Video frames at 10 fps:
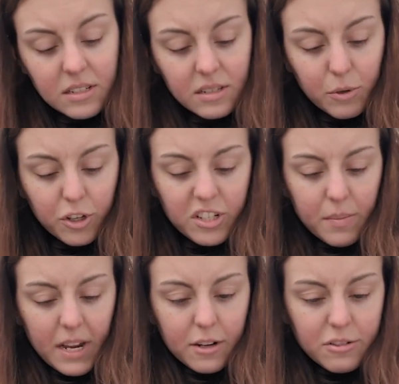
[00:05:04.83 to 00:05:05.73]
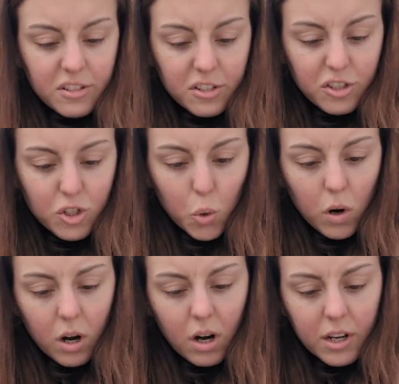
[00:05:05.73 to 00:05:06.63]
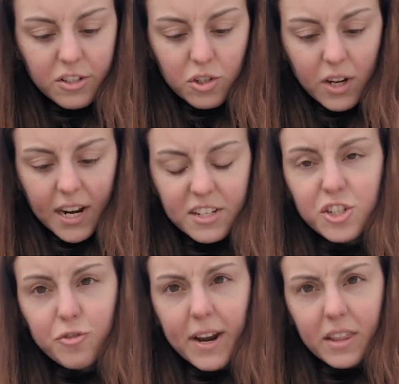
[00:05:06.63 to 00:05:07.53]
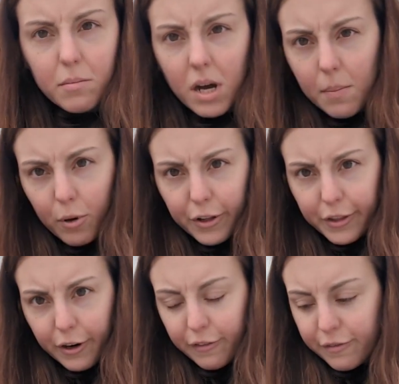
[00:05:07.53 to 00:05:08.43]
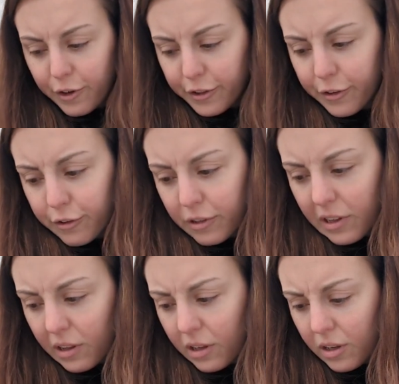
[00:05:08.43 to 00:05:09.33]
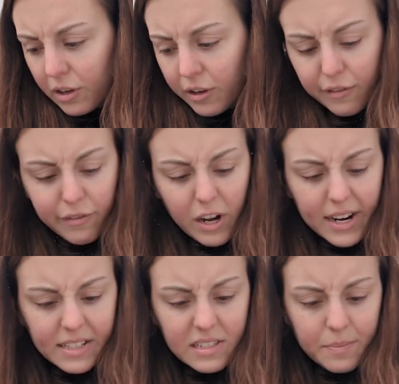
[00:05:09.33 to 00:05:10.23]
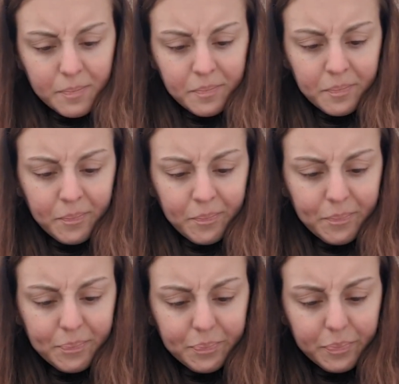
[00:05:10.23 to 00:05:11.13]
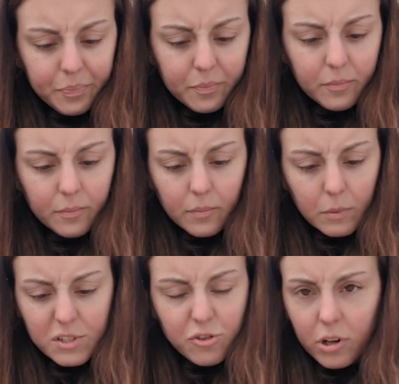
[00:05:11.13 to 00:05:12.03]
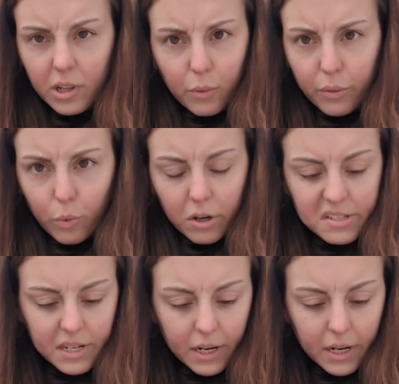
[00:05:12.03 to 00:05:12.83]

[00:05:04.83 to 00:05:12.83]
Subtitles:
some good tomatoes to store. You kind of string them up on their little vines. I'm struggling with words